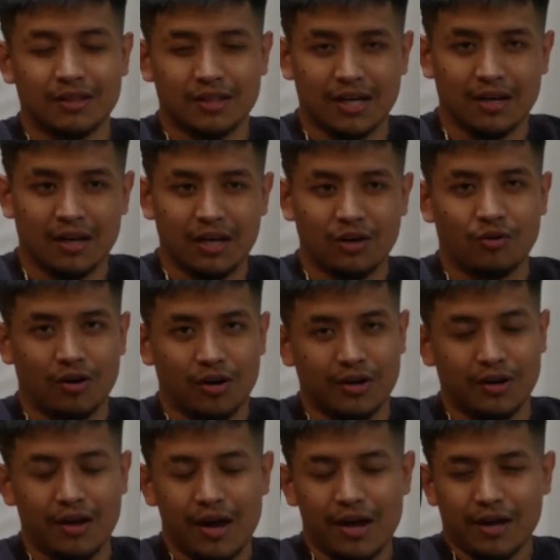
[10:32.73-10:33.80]
that later
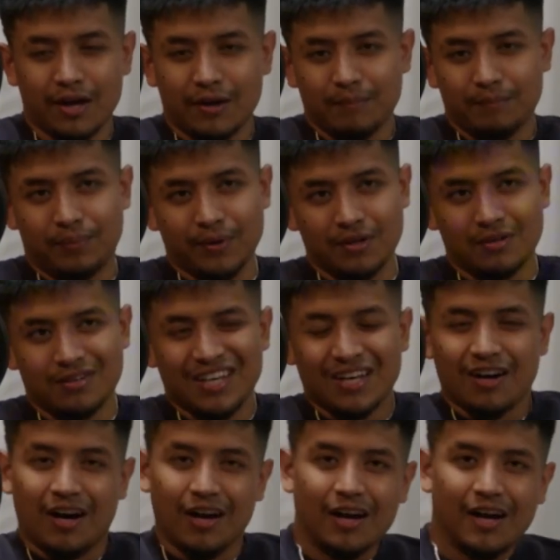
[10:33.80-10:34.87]
on. But
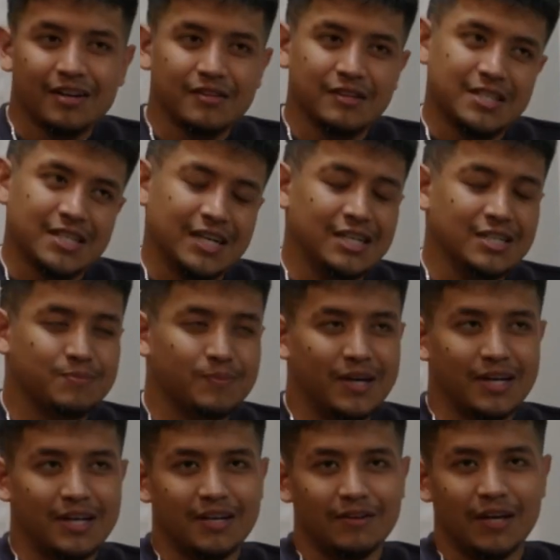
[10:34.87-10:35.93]
a lot of the times,
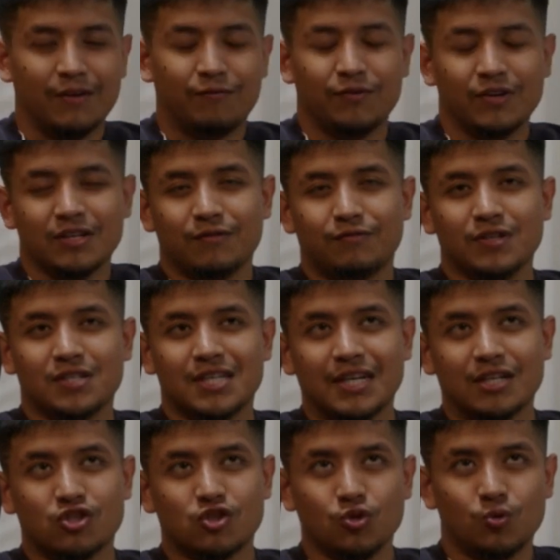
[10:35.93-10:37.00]
man, if it
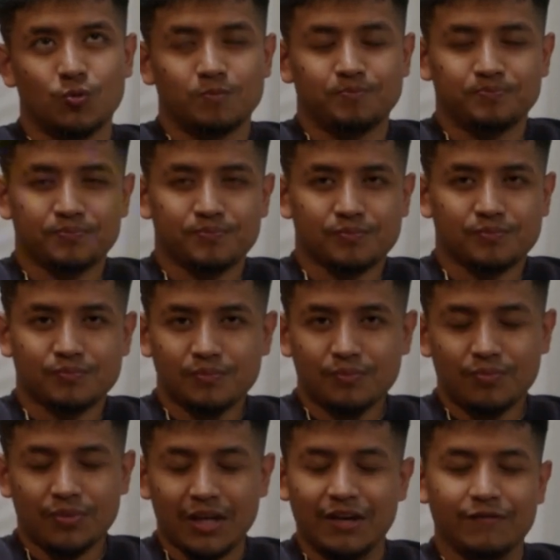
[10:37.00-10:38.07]
takes you,
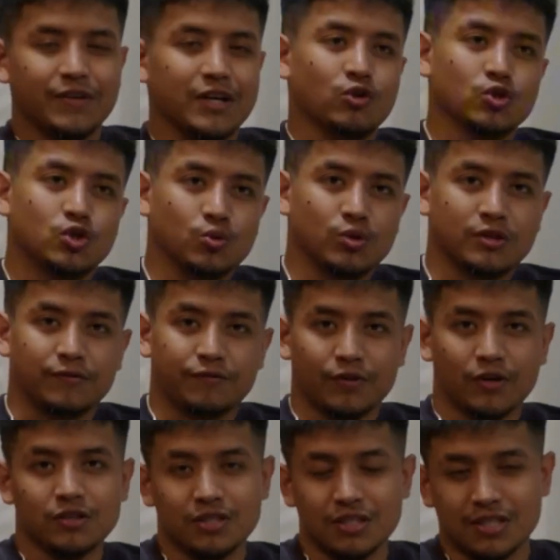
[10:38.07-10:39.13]
if they don't do it the
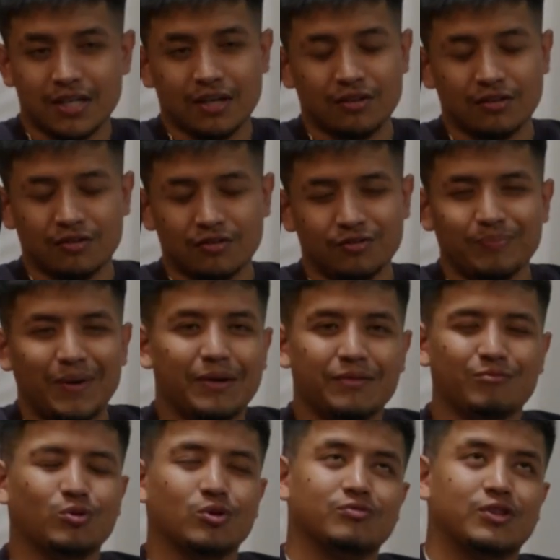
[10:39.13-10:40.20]
first, the second,
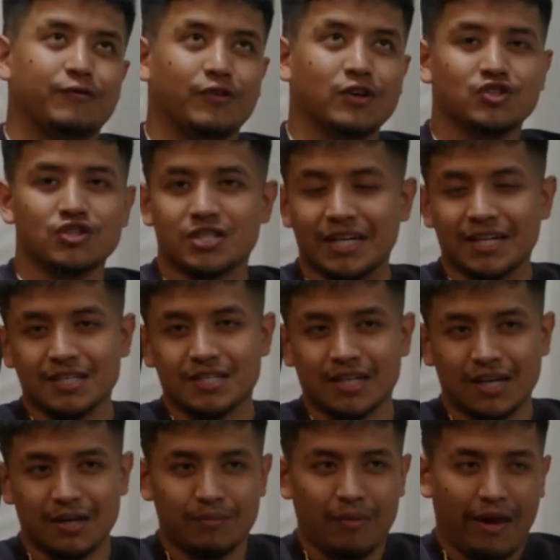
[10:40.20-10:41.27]
the first or second
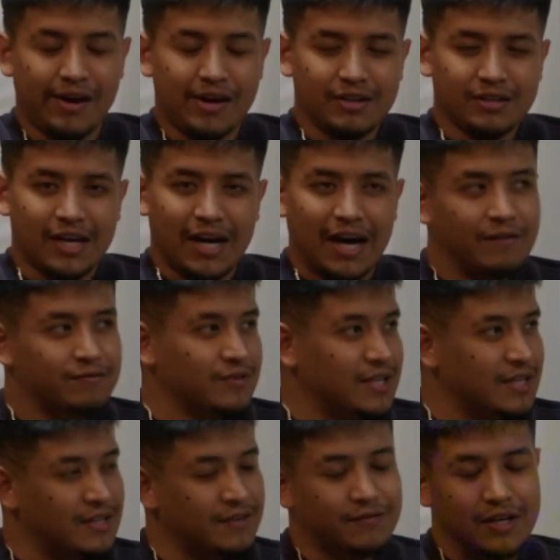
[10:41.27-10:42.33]
time, after
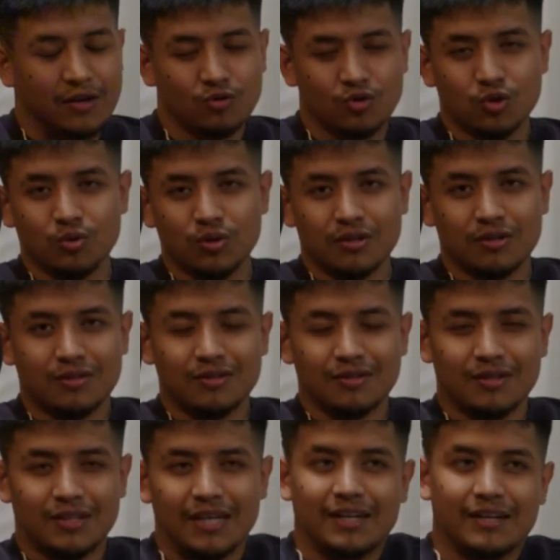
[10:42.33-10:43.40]
that, if they don't do it,
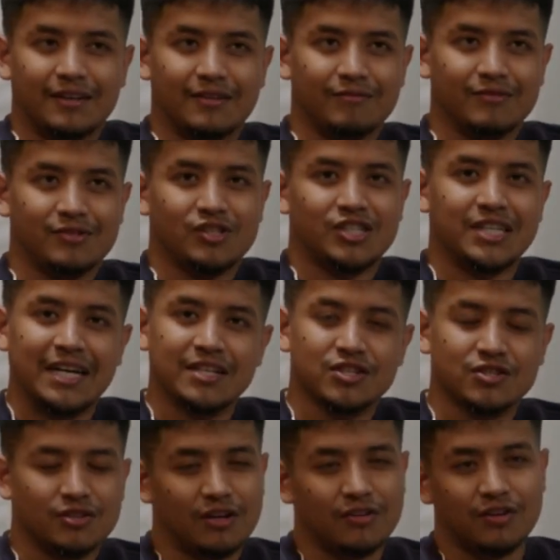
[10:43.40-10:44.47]
then
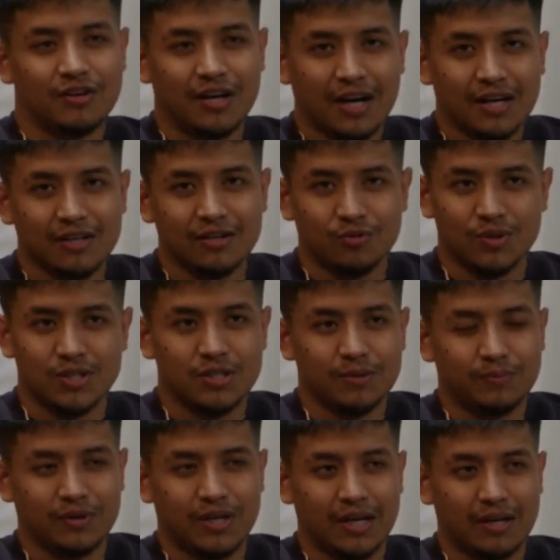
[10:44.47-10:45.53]
chances are they're not gonna
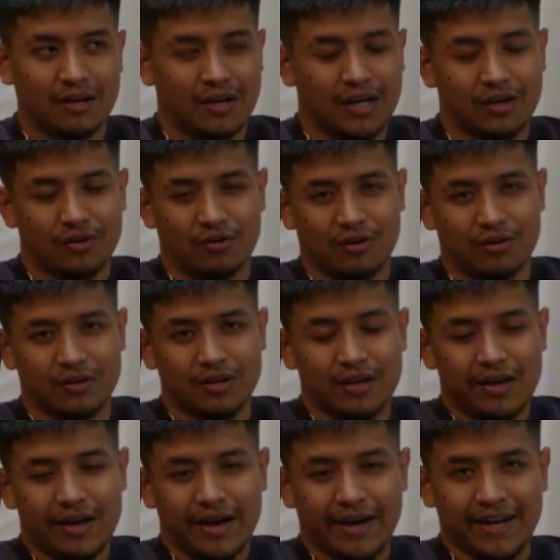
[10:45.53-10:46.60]
reciprocate it later on.
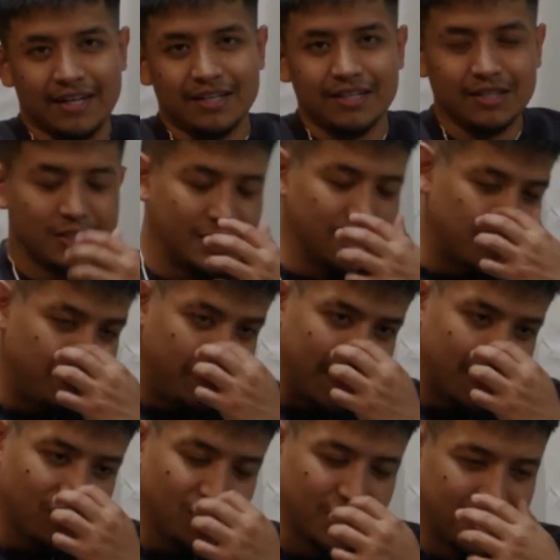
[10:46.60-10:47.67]
And it's
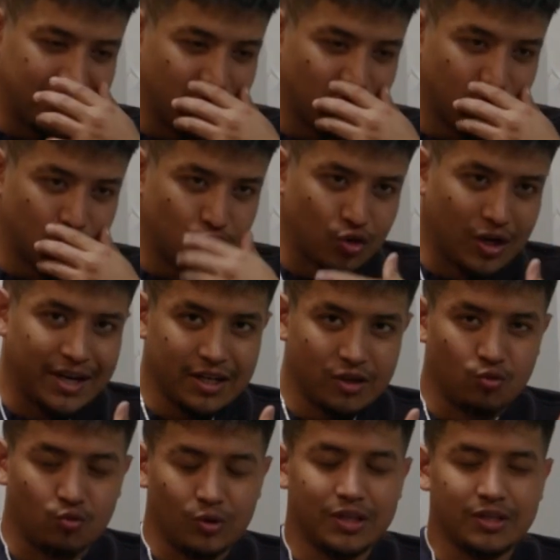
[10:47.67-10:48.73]
better to try
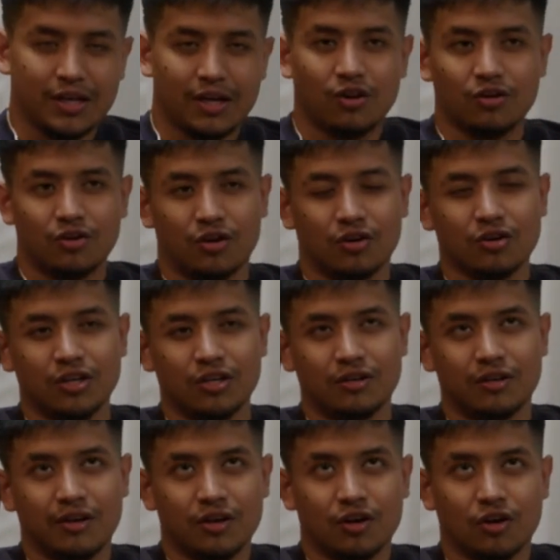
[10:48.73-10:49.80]
and read that on early
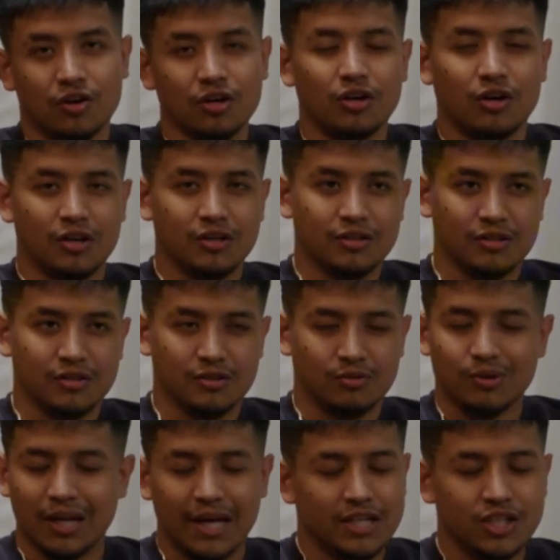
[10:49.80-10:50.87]
on in the
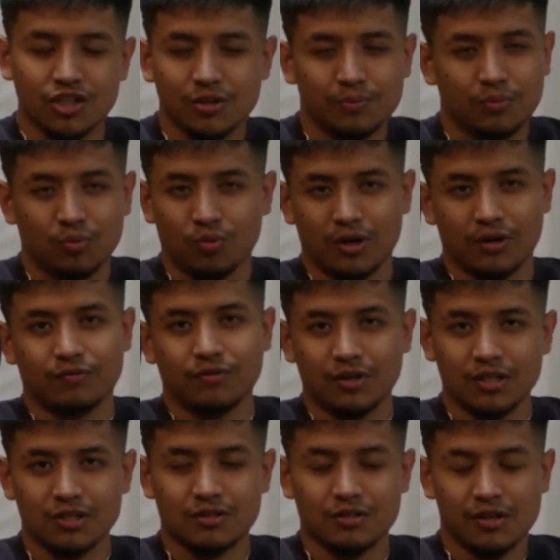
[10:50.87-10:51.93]
relationship or whatever it
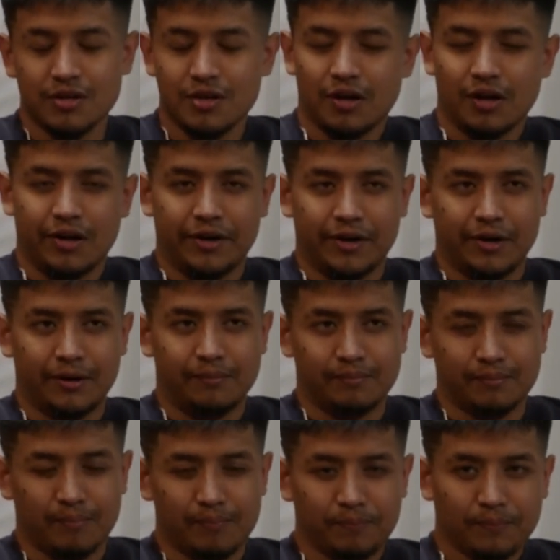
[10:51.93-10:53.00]
is,
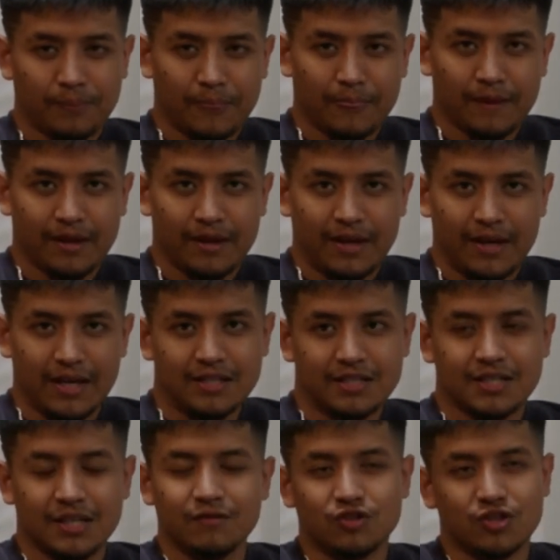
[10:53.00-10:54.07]
um,
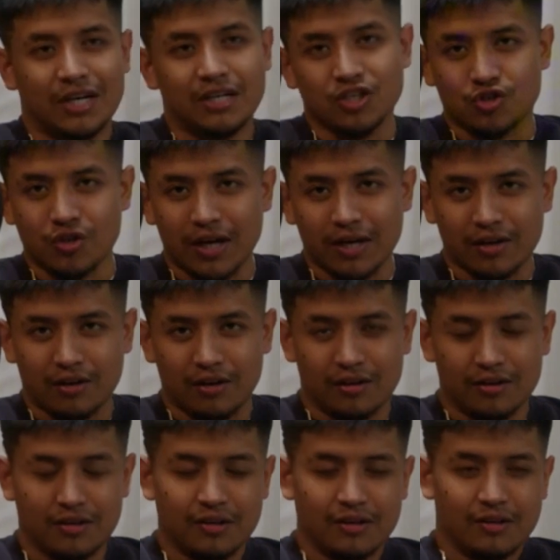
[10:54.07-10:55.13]
instead of trying to drag it
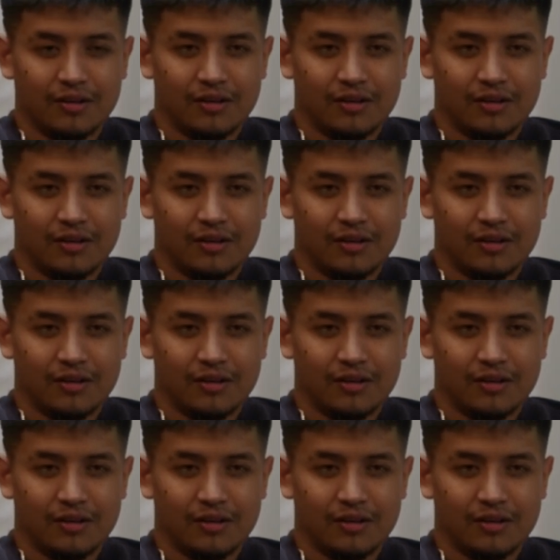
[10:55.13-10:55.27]
on